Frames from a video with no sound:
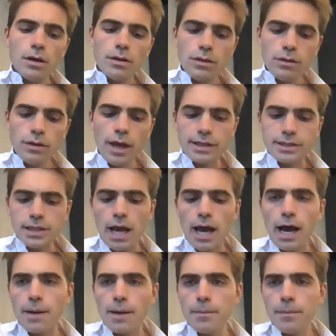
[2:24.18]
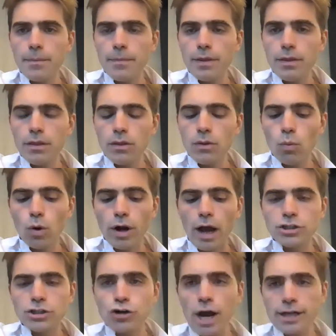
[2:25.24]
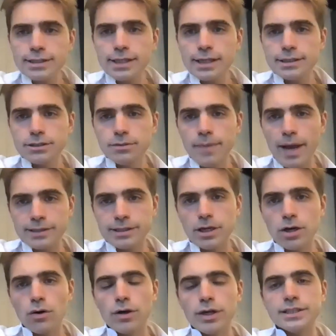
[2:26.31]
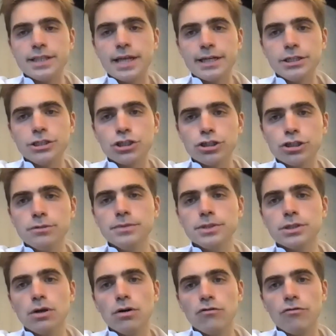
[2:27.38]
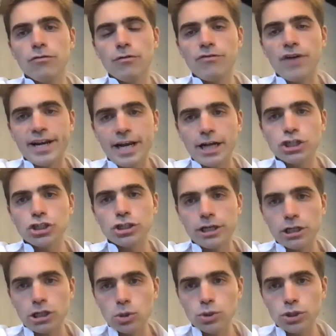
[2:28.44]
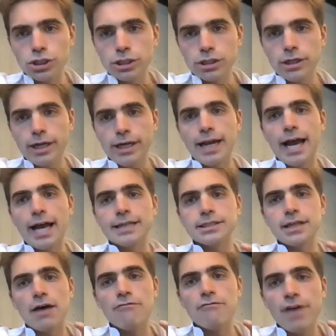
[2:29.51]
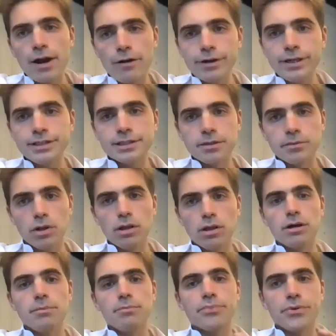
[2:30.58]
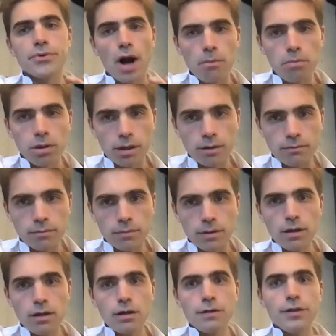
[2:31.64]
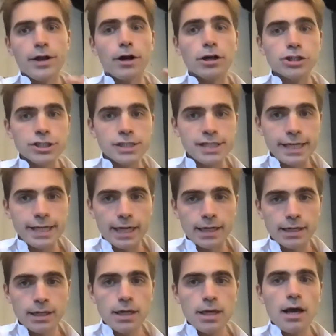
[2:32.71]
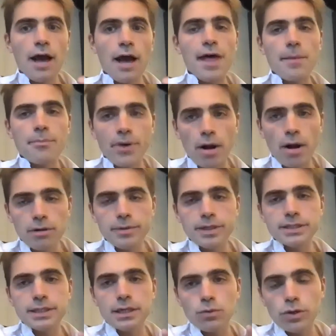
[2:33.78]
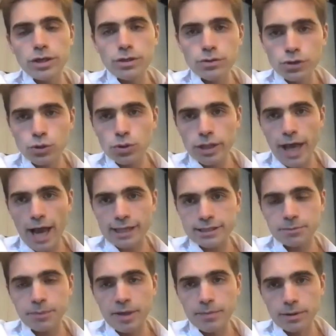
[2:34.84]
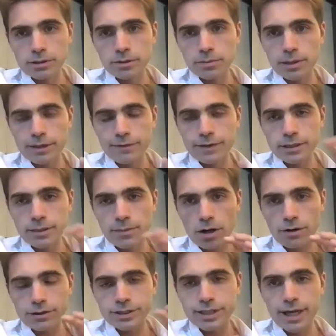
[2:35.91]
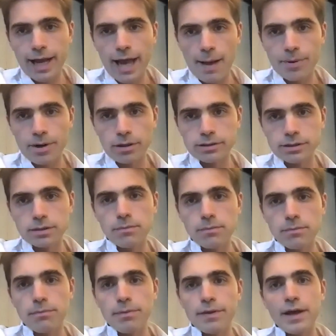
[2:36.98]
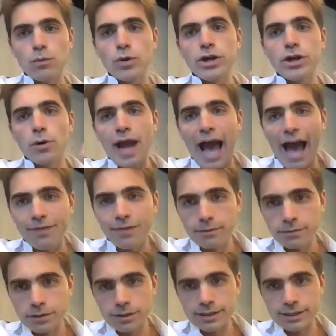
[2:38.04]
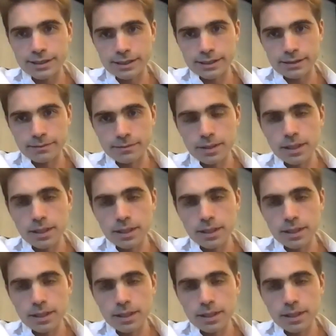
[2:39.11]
Yes. What attracts us to Mexico is that in terms of financial inclusion, it has a very similar problem than Argentina. And that problem is that we usually ask people to believe in democracy and capitalism, but then we don't add them to the system.